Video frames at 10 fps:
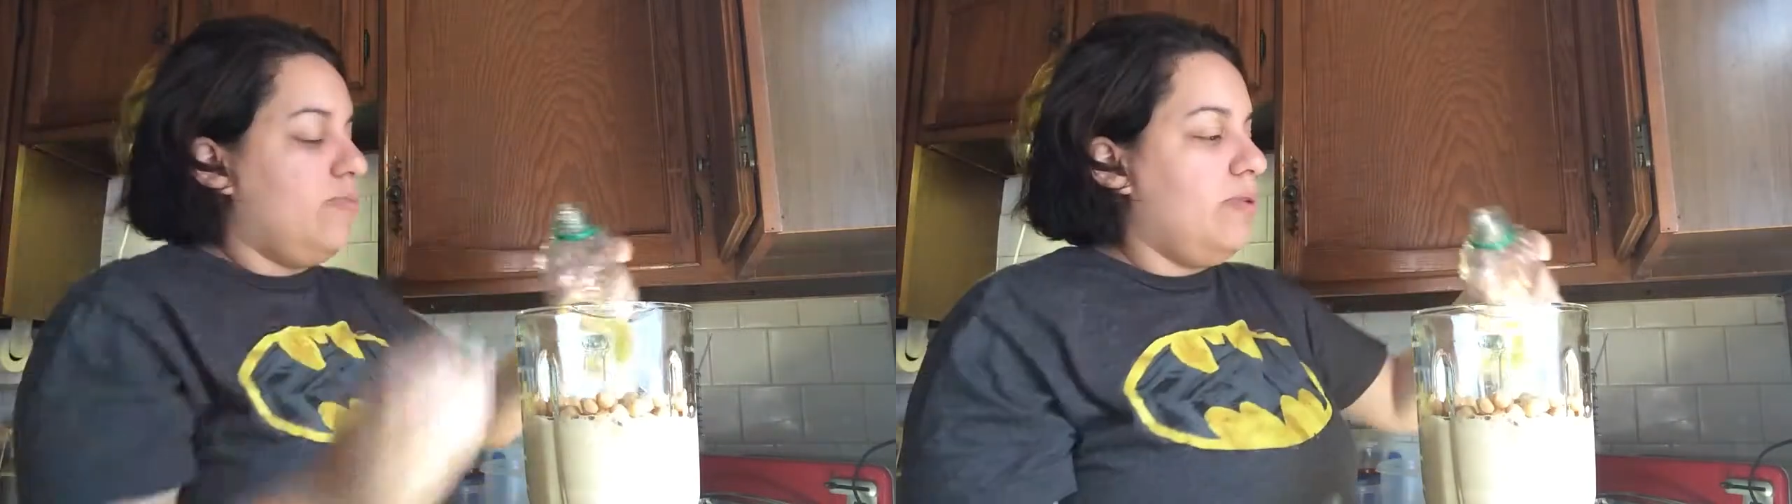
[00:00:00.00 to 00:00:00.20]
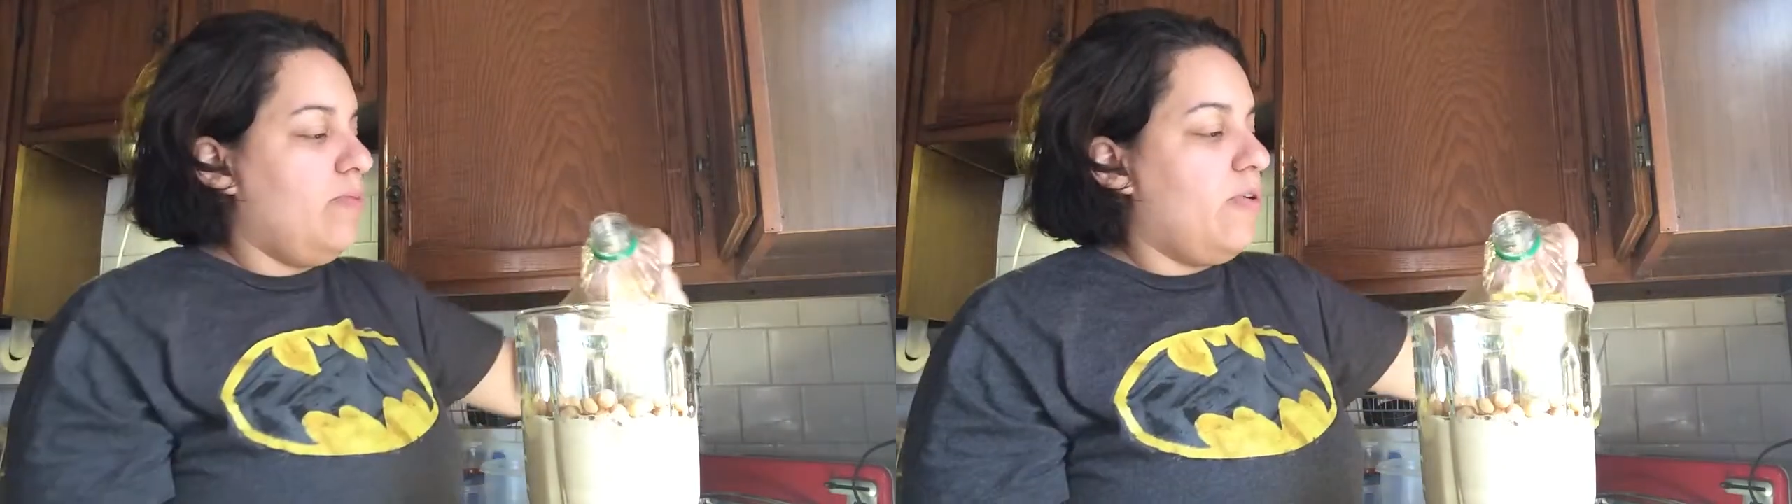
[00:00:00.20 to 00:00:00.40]

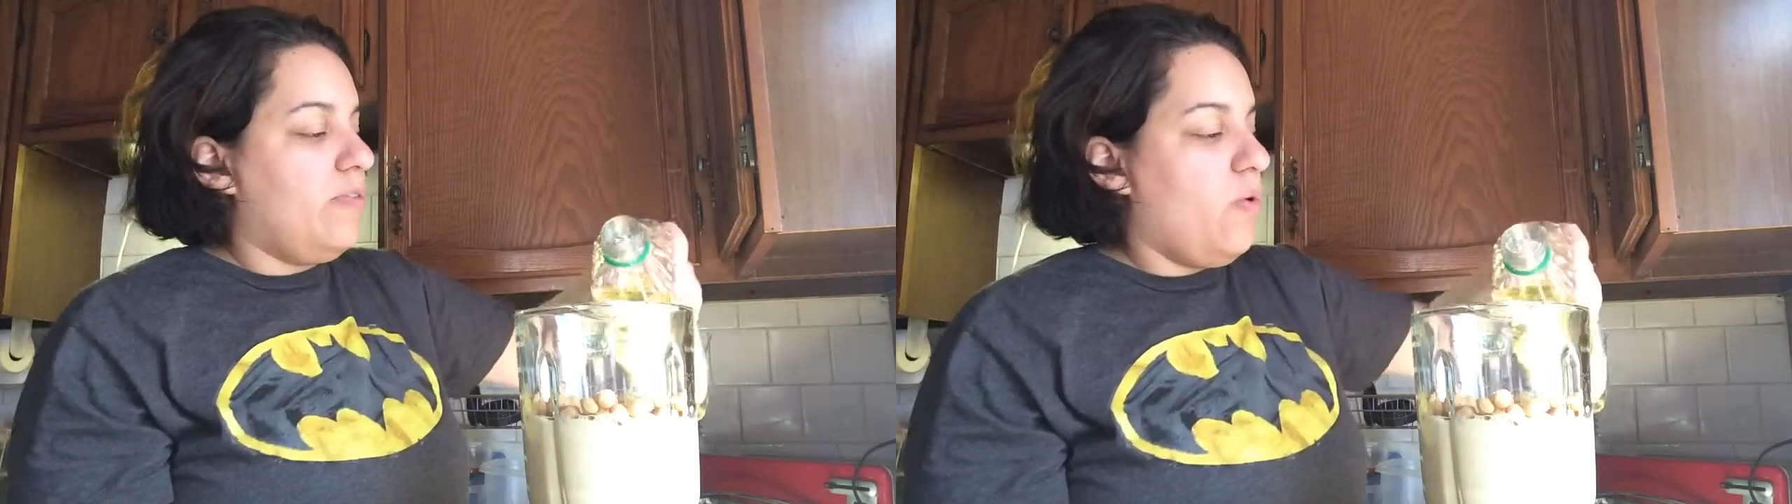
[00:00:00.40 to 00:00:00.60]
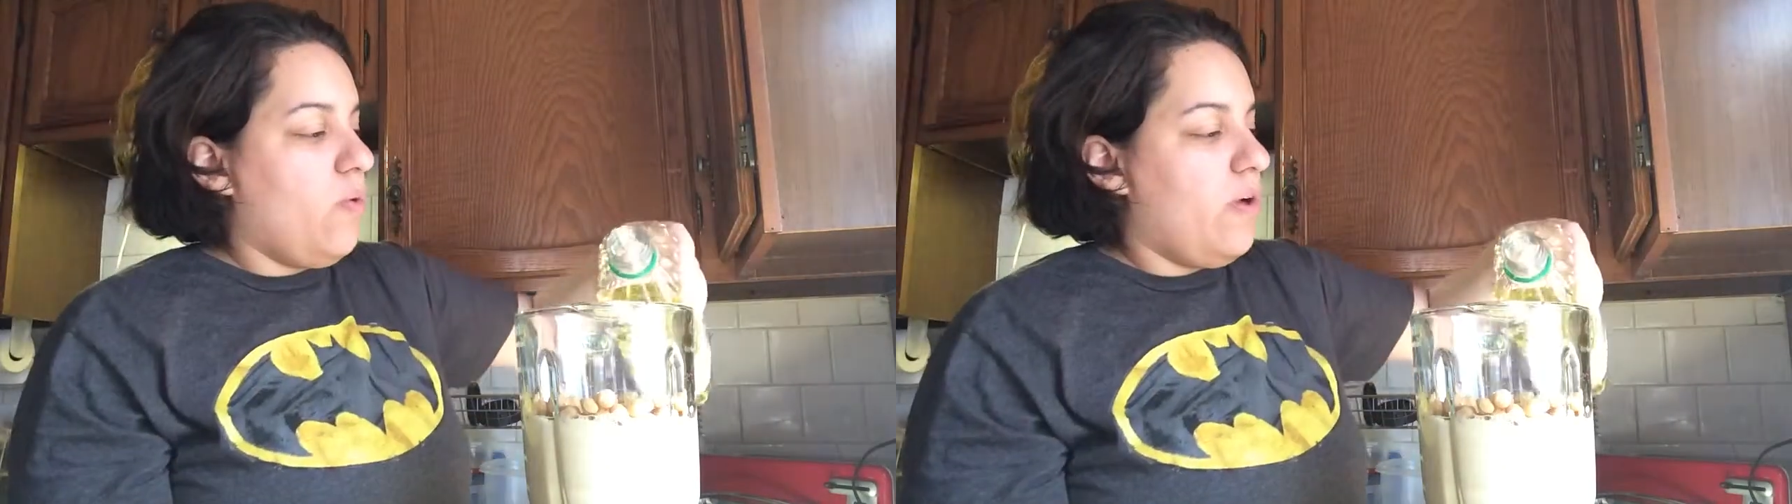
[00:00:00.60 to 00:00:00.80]
bit more of
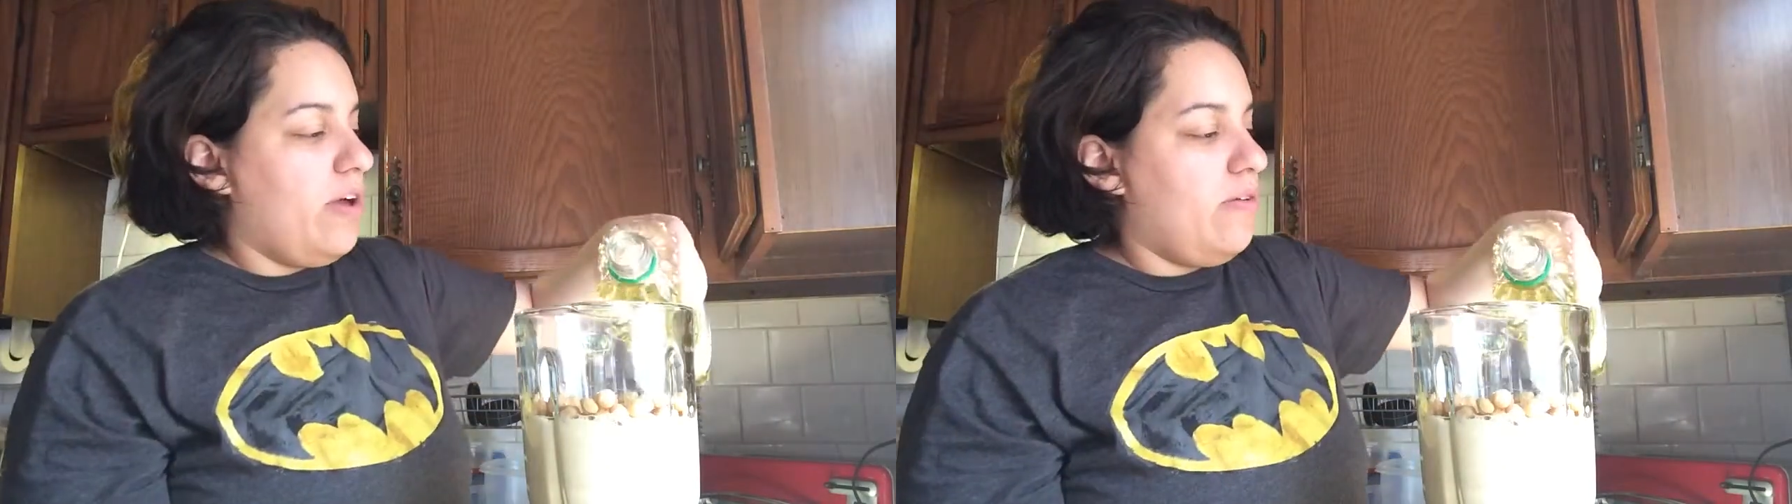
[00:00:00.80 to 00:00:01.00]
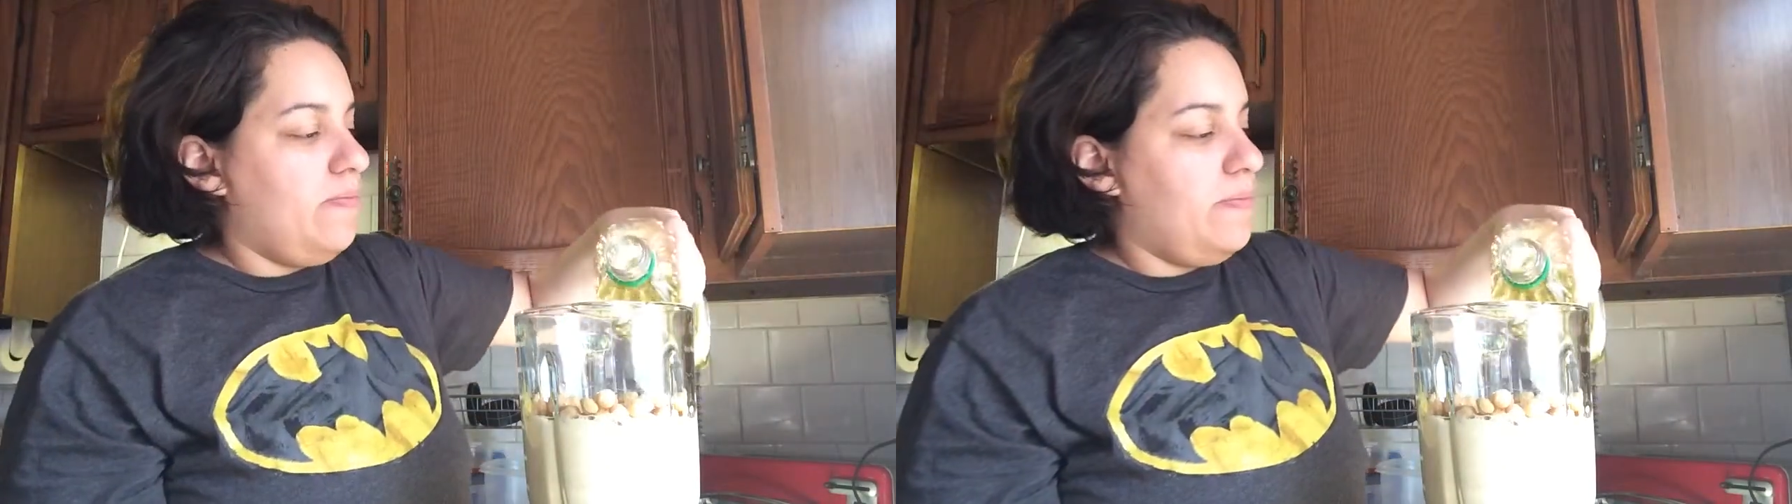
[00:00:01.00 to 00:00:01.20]
the
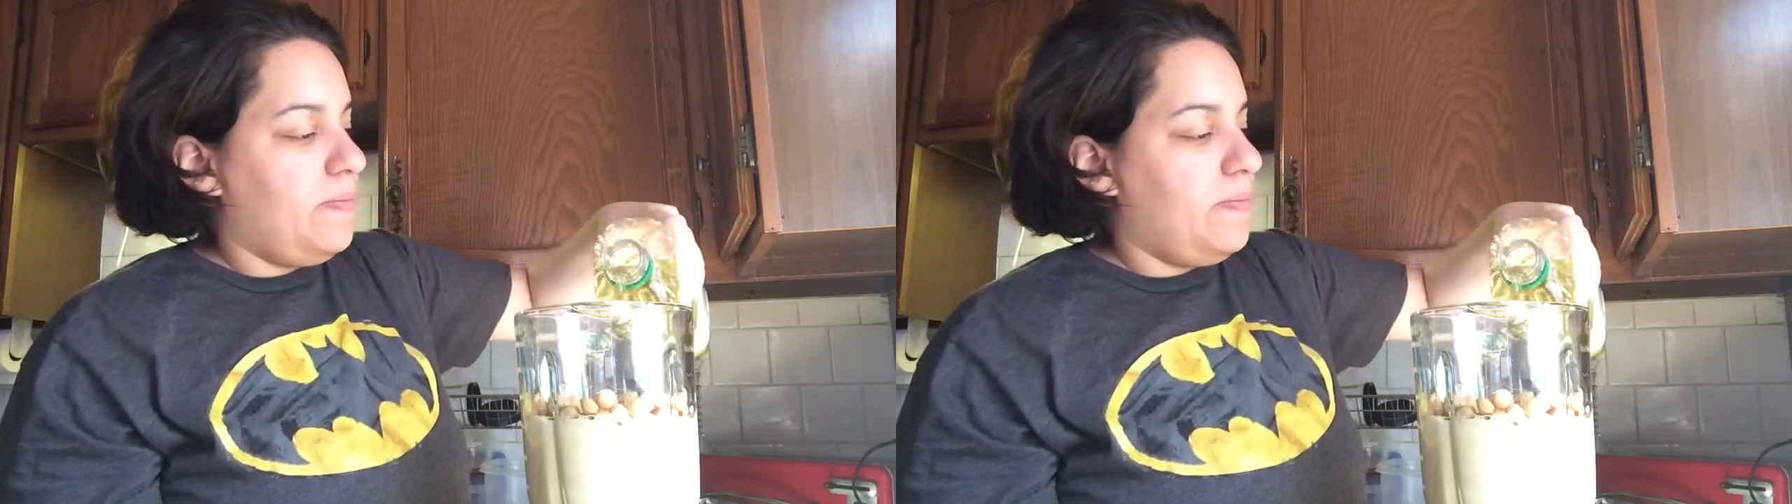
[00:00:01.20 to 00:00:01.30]
oil.